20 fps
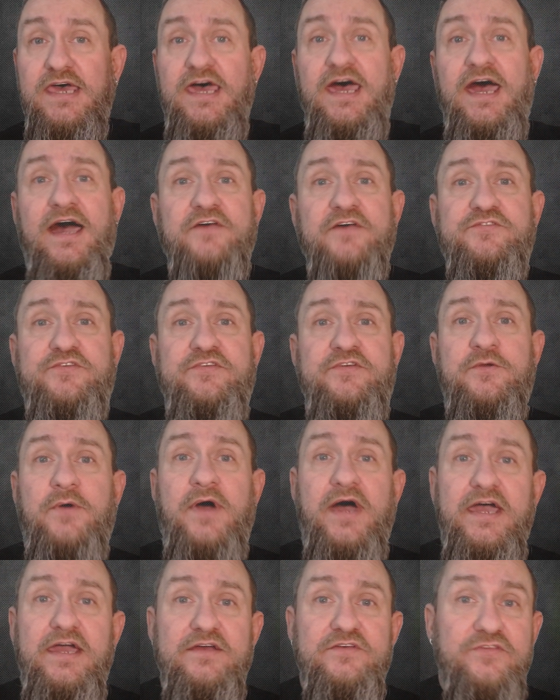asks you,
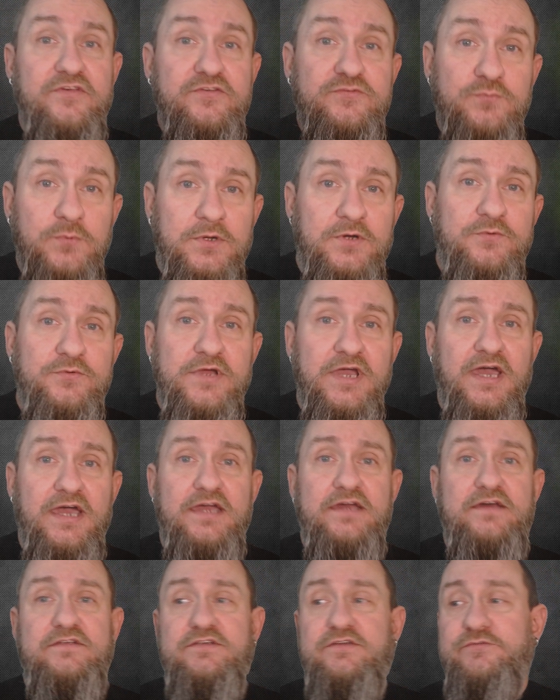hey, is this one okay?
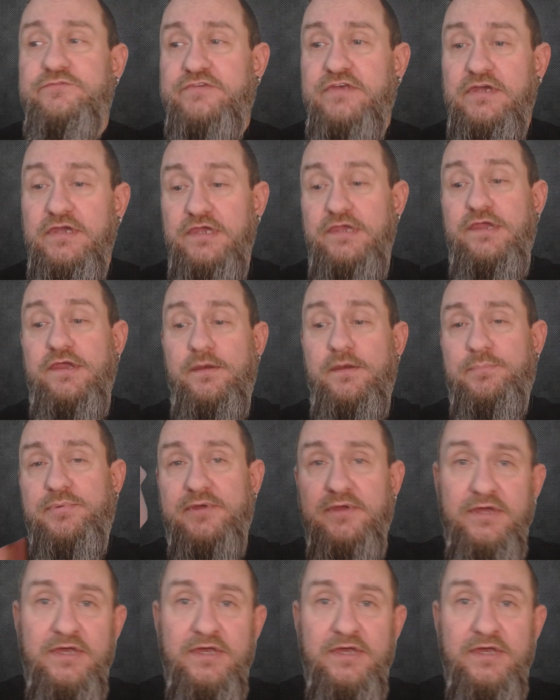And you say, yep.